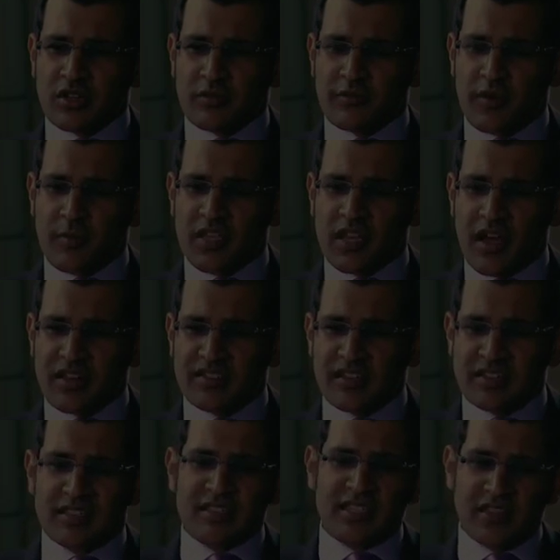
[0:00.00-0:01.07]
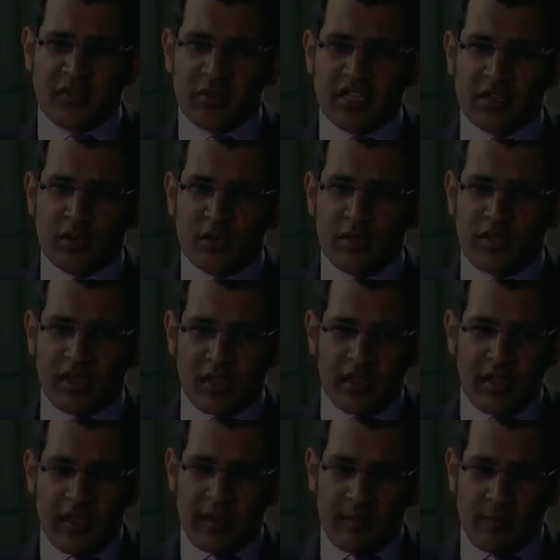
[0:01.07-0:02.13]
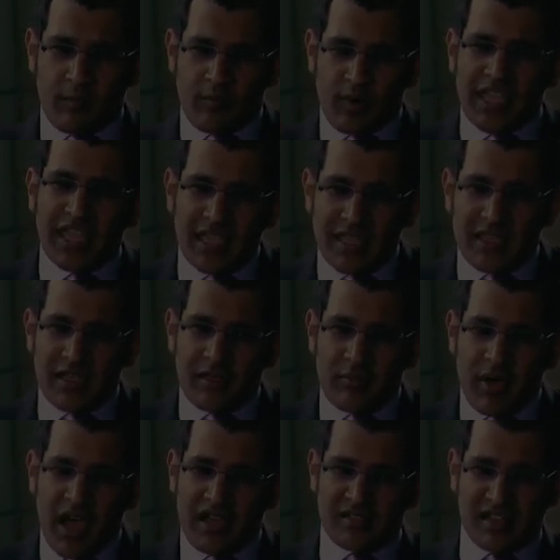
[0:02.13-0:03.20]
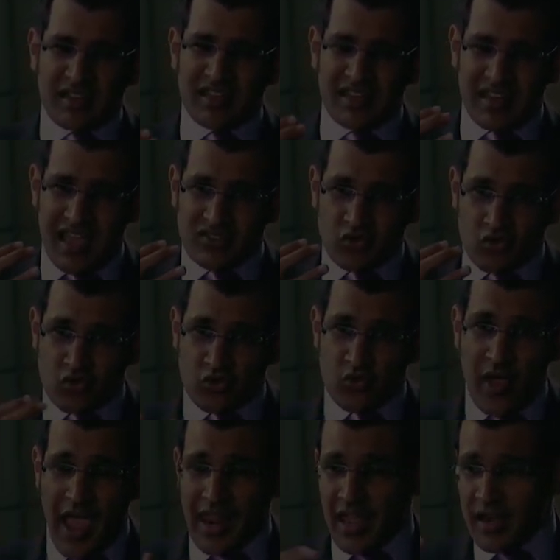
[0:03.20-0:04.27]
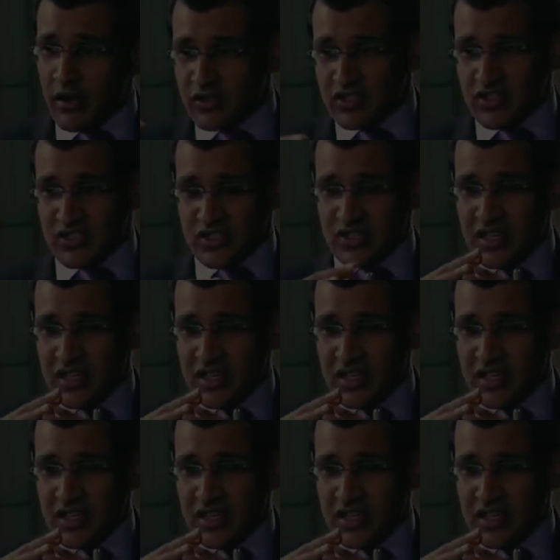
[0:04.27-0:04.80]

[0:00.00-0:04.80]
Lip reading: from the United States conceivably a good thing? Bringing Pakistan in as a true ally, not just